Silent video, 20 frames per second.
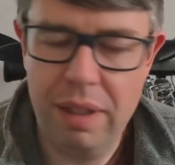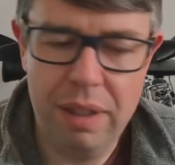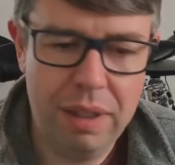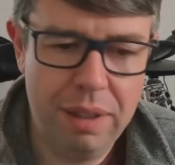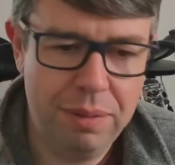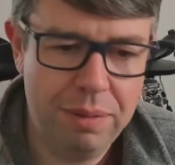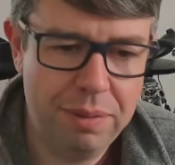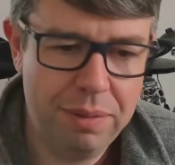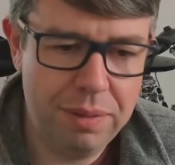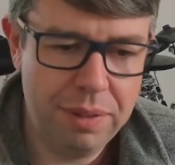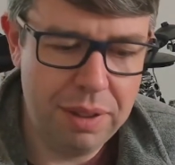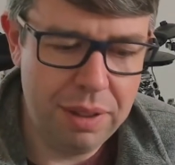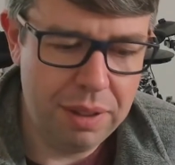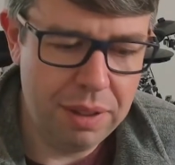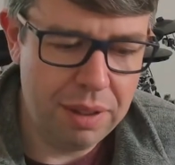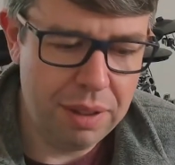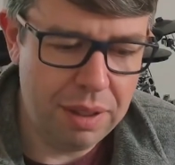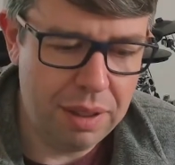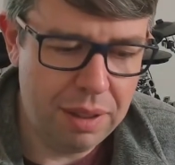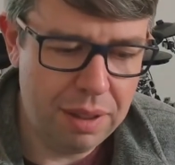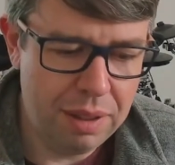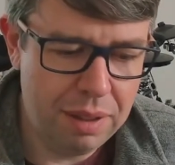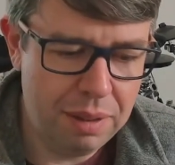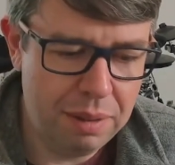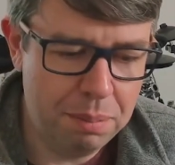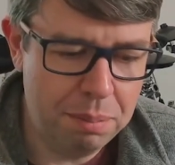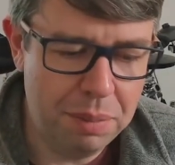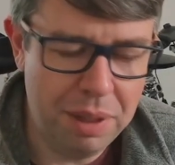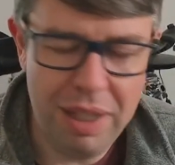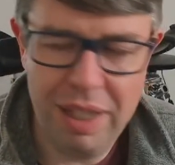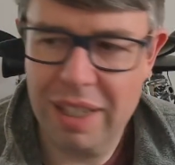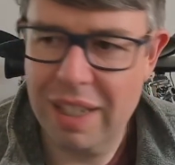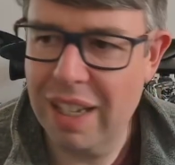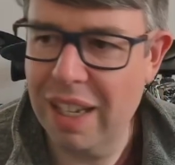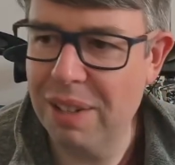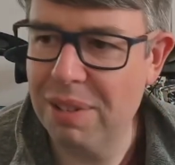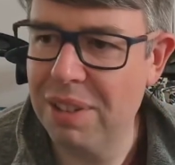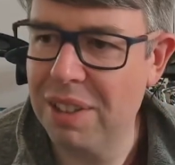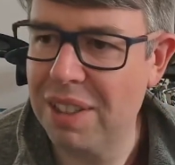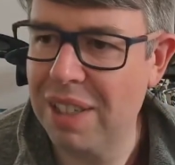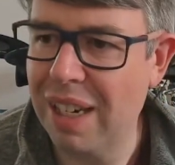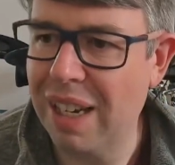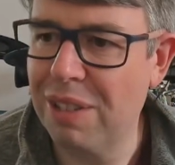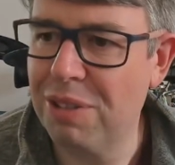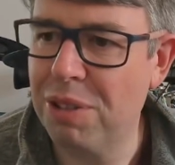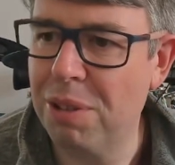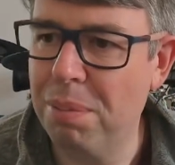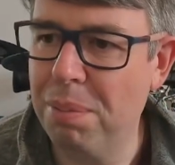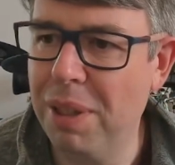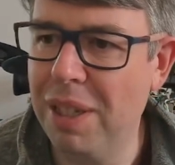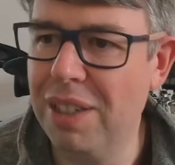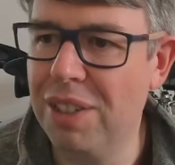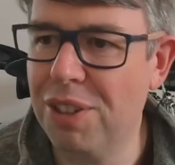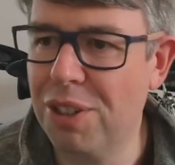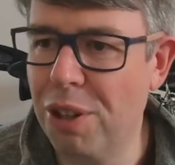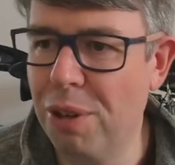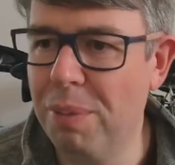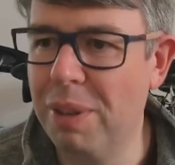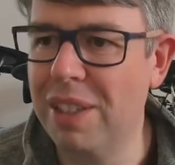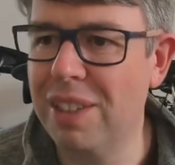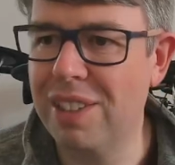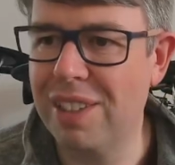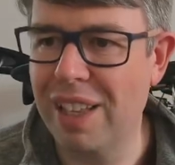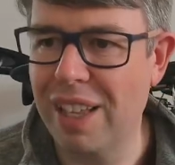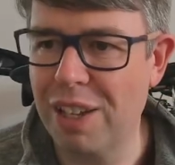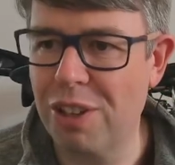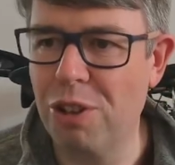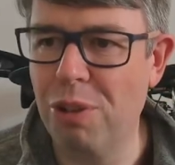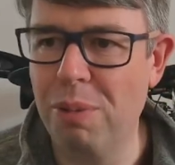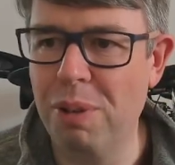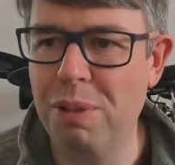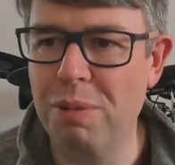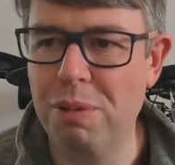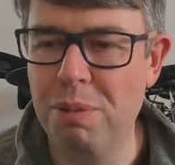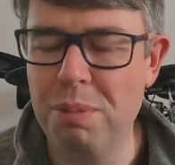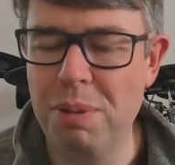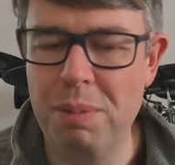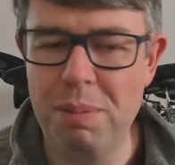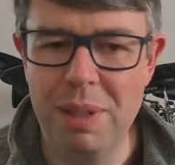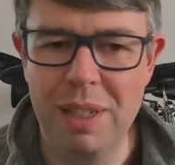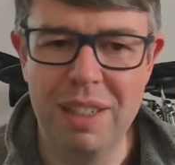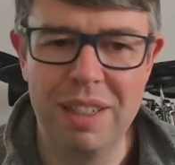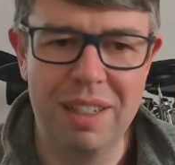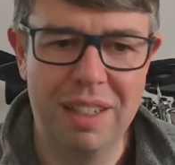If my account is allowed to pinned comments, that comment will be pinned.